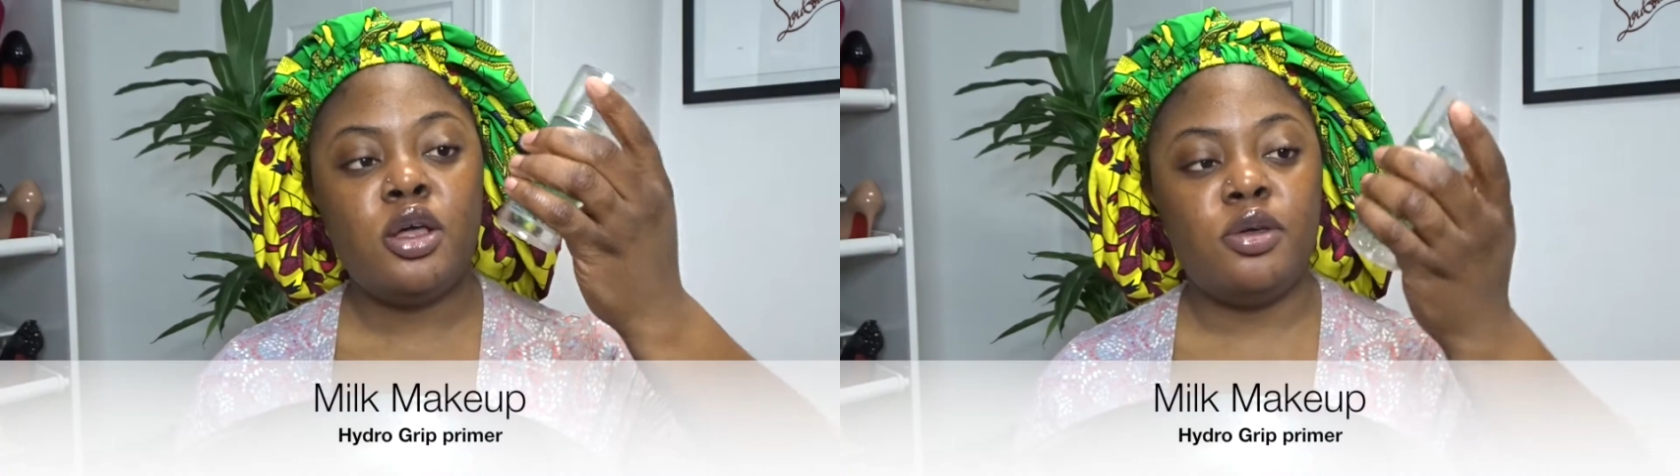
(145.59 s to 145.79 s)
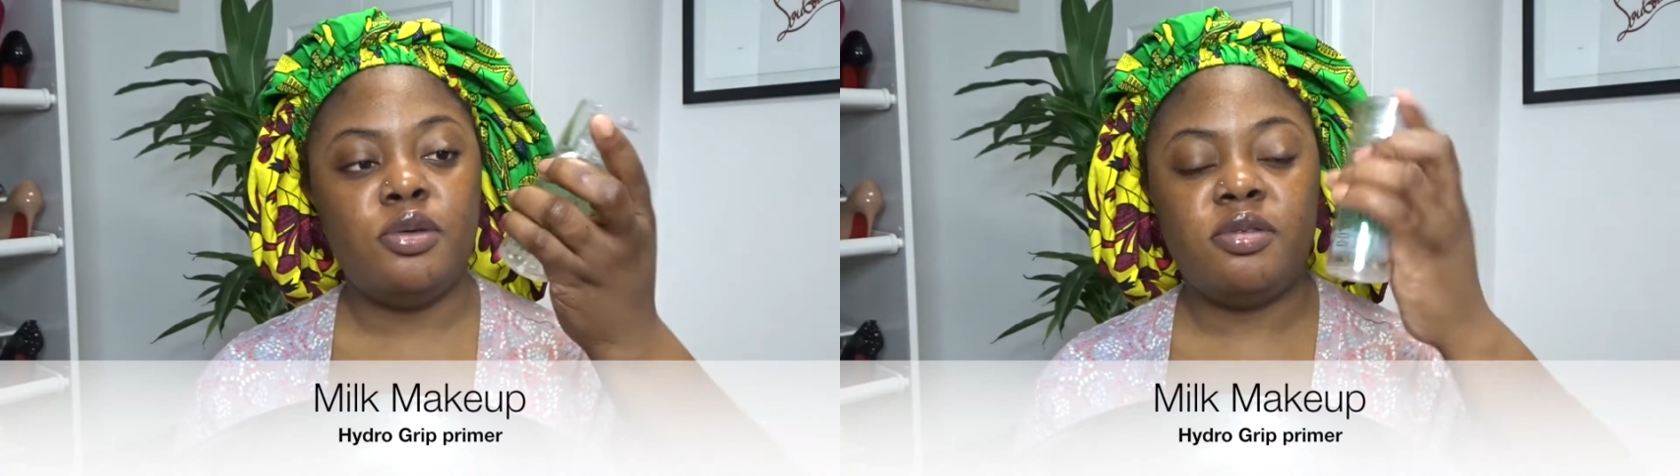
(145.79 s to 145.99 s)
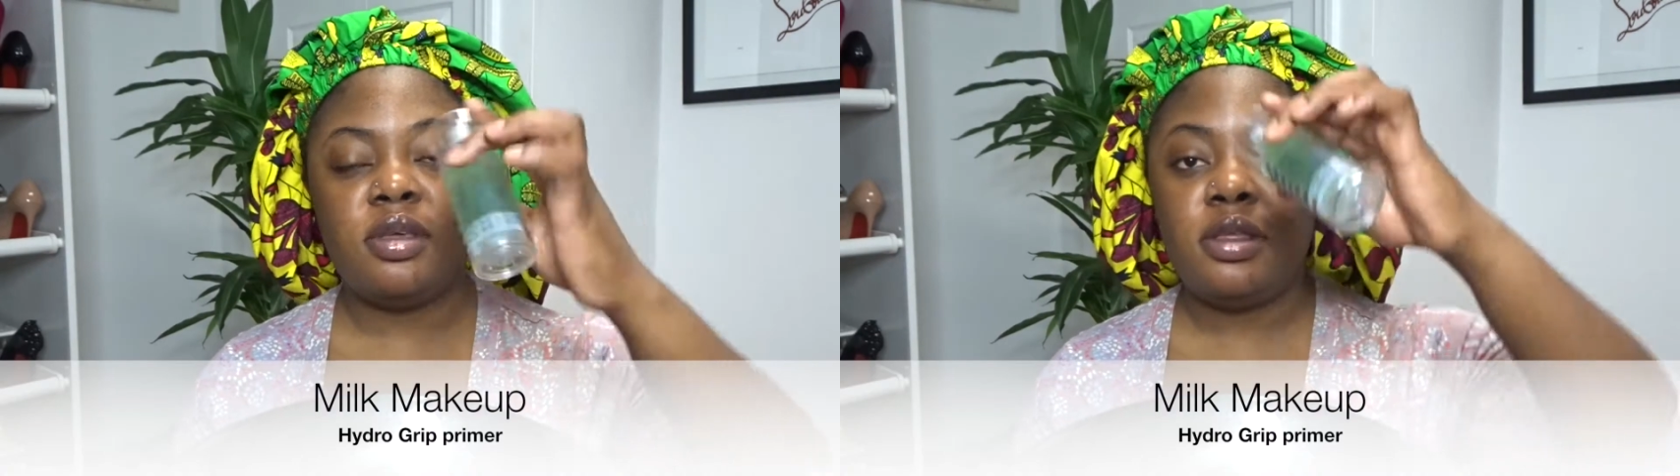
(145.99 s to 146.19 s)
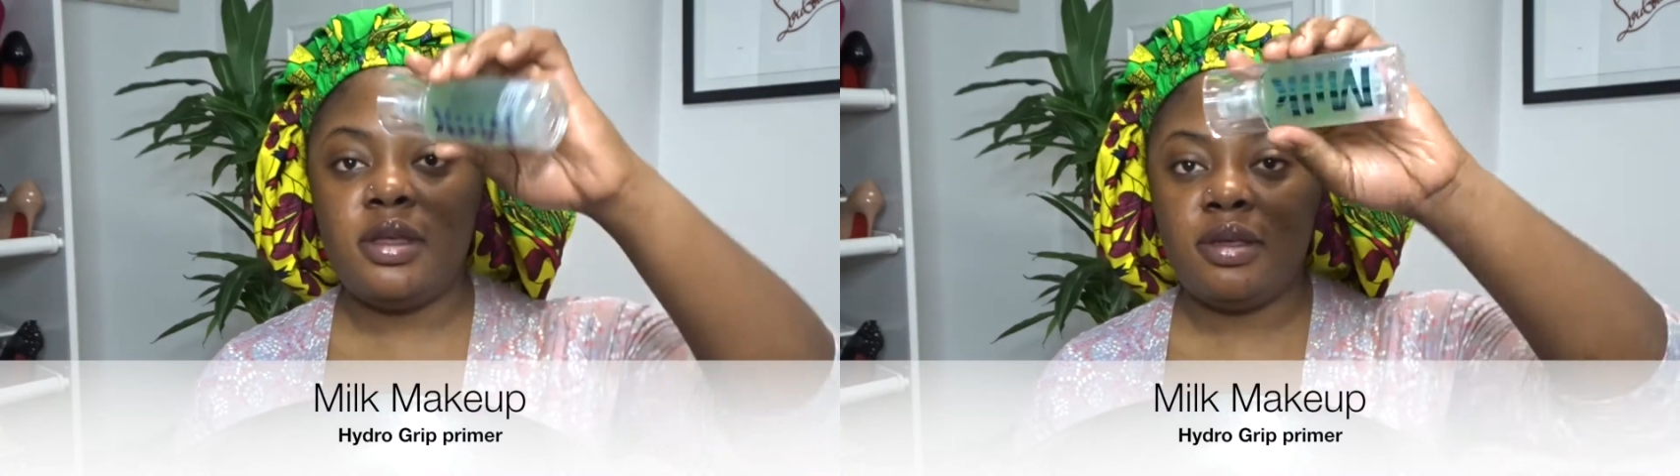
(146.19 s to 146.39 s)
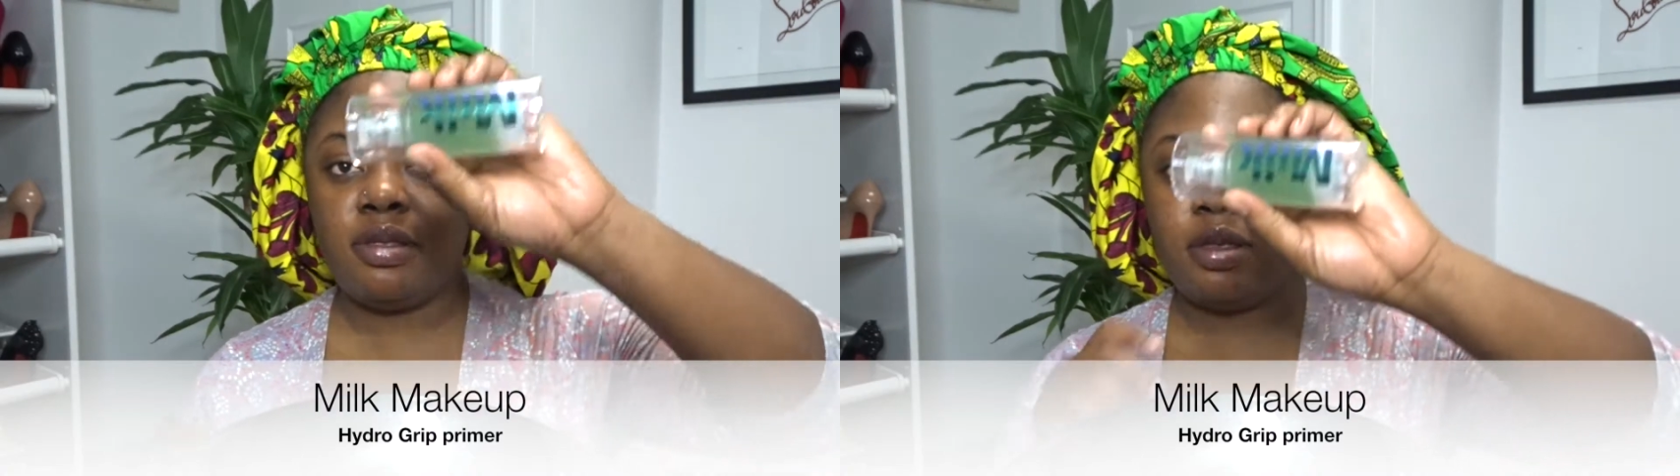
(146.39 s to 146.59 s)
using
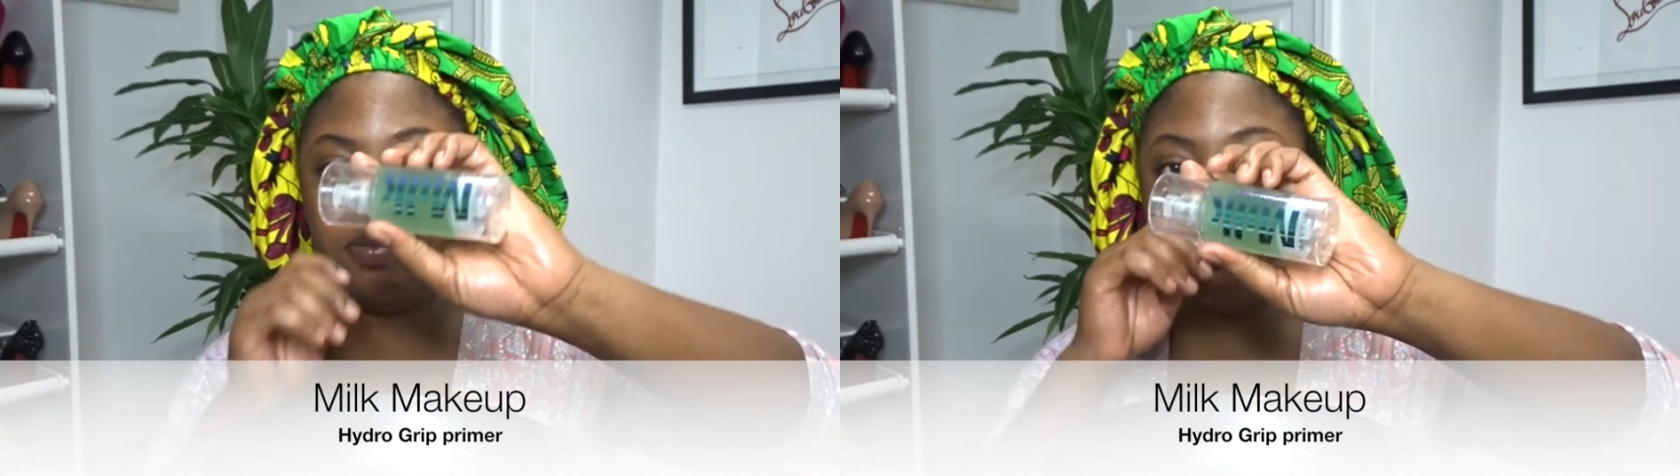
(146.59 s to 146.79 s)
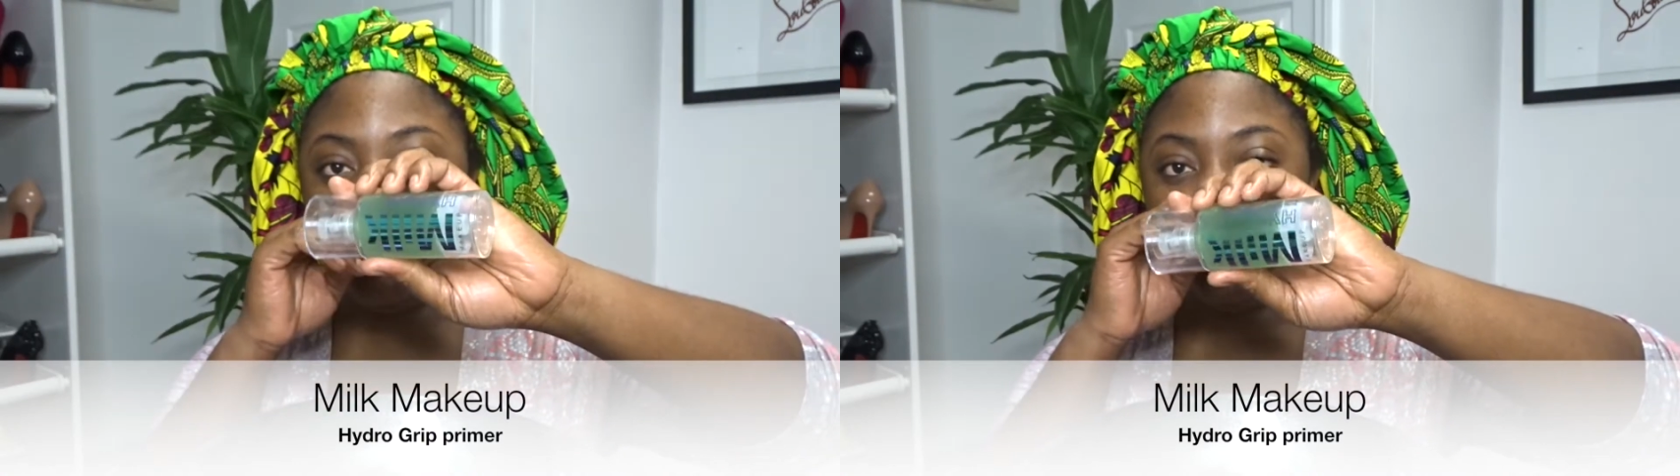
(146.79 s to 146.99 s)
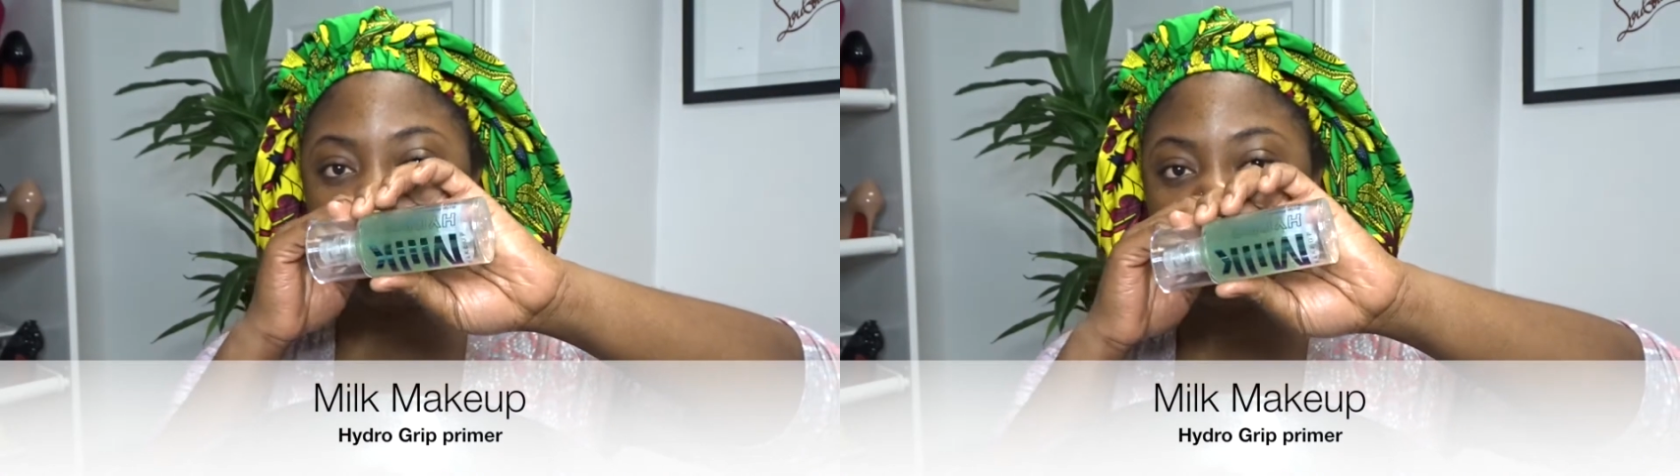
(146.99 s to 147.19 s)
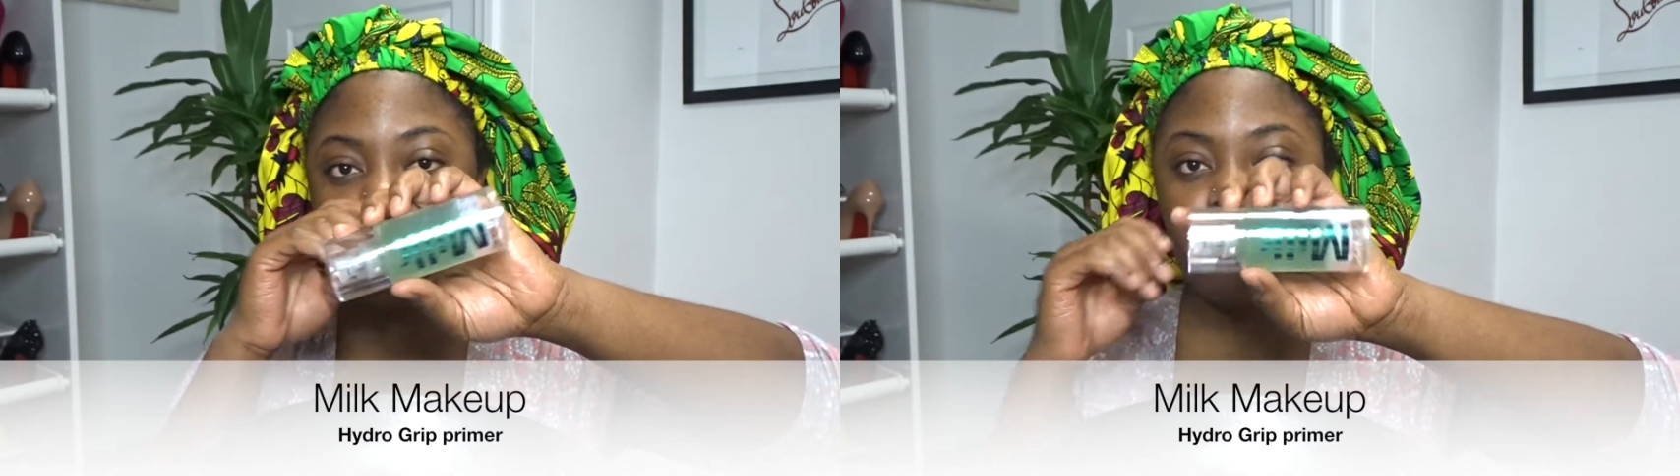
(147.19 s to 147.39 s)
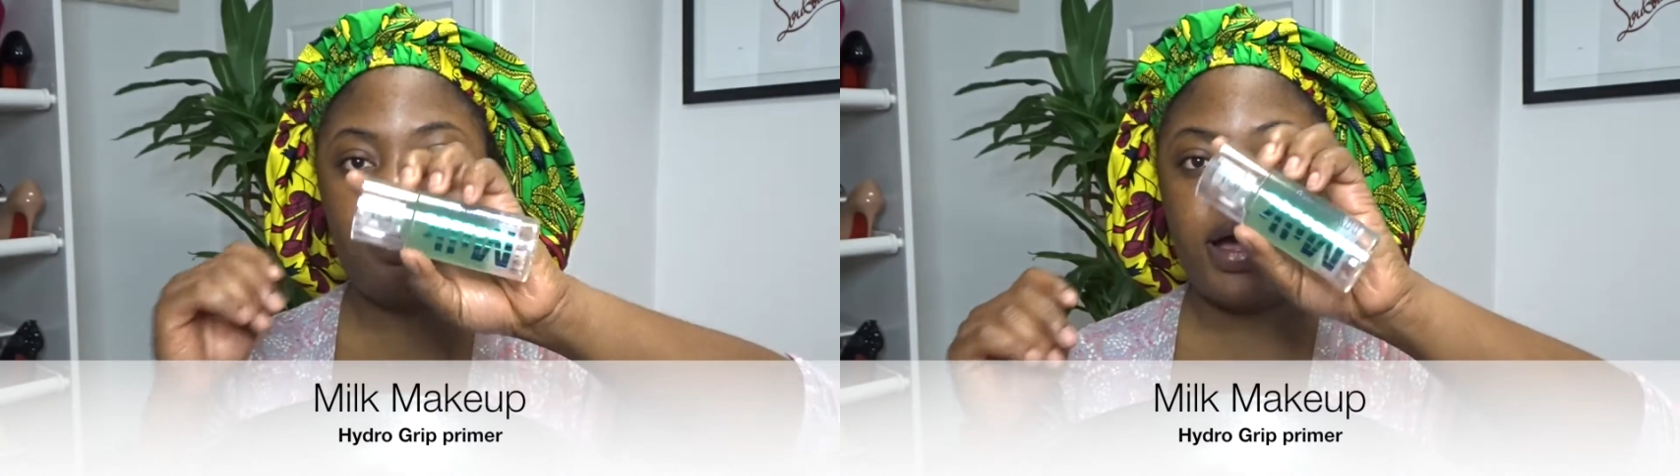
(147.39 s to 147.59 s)
this Milk
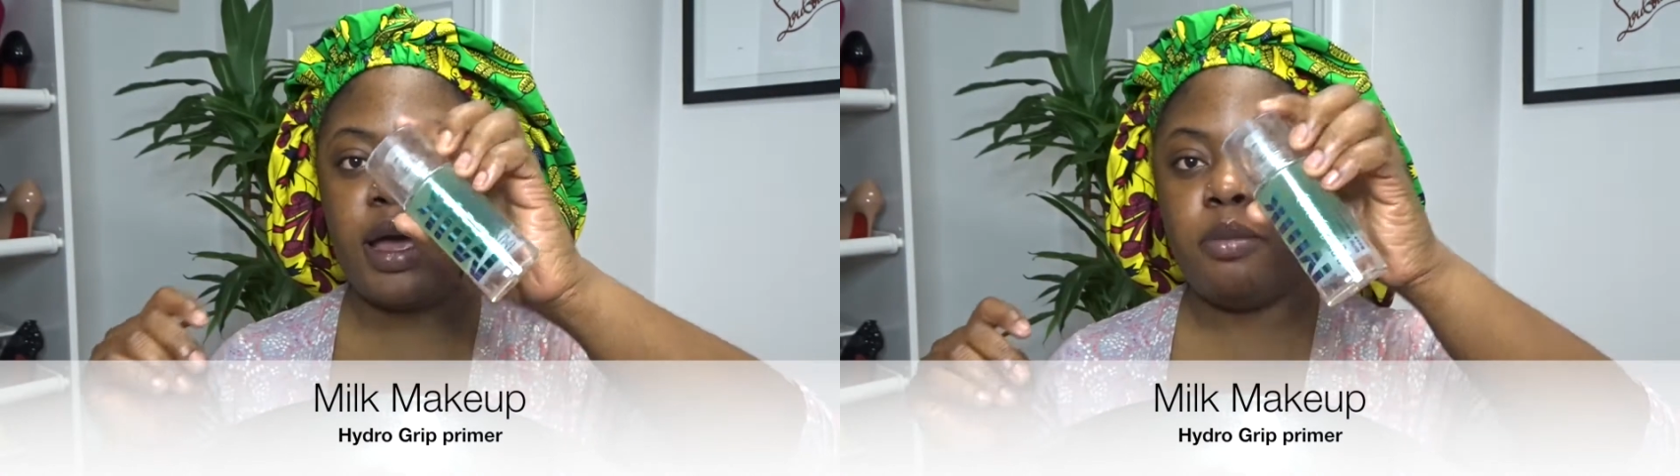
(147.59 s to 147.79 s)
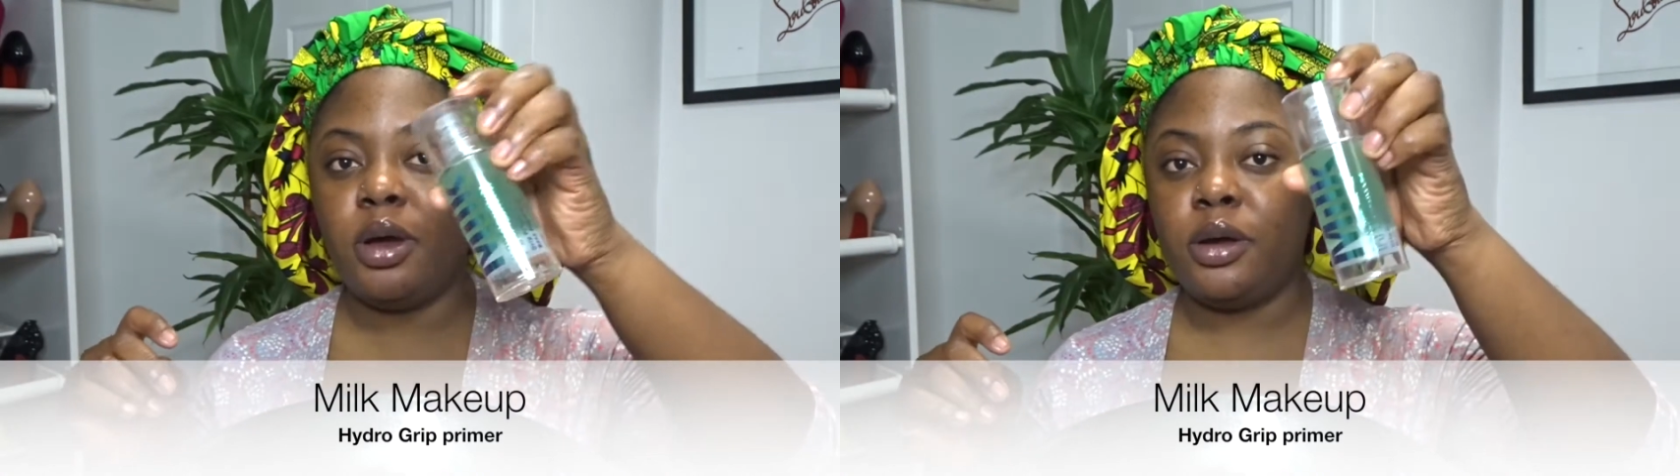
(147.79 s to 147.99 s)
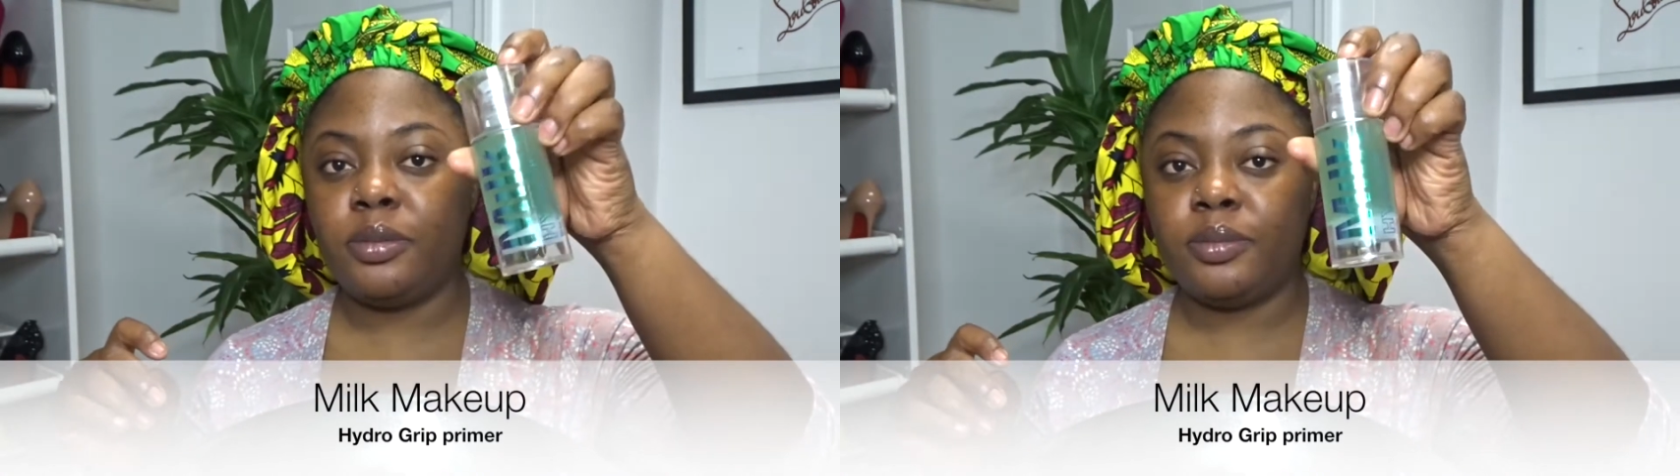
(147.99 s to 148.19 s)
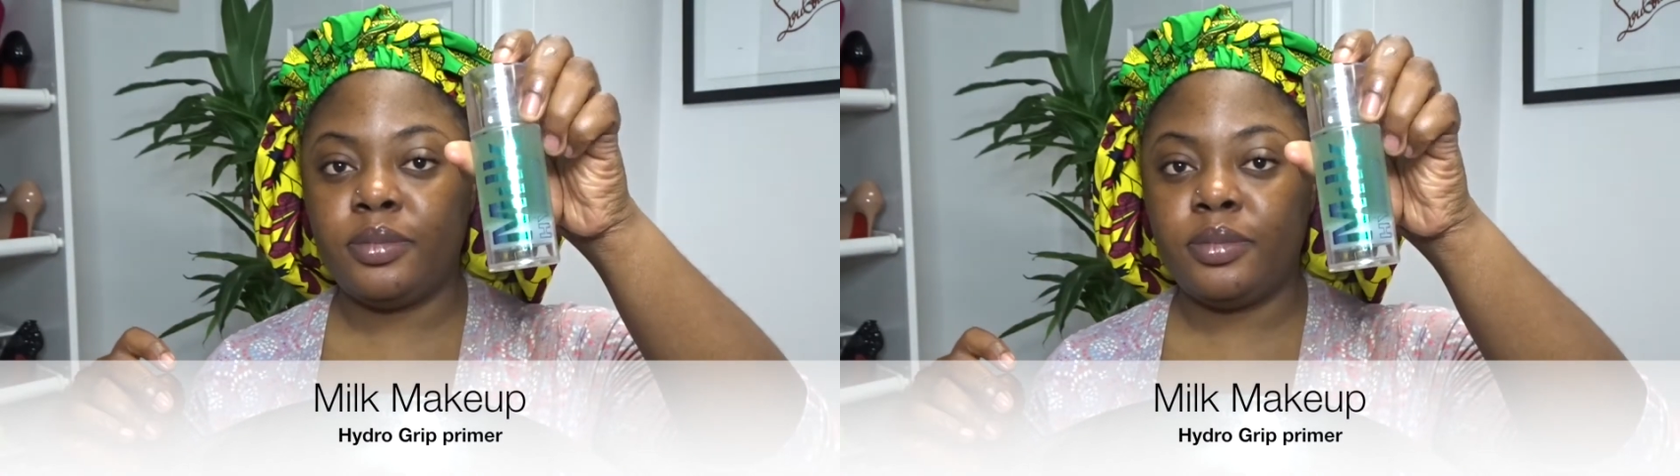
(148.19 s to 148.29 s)
primer.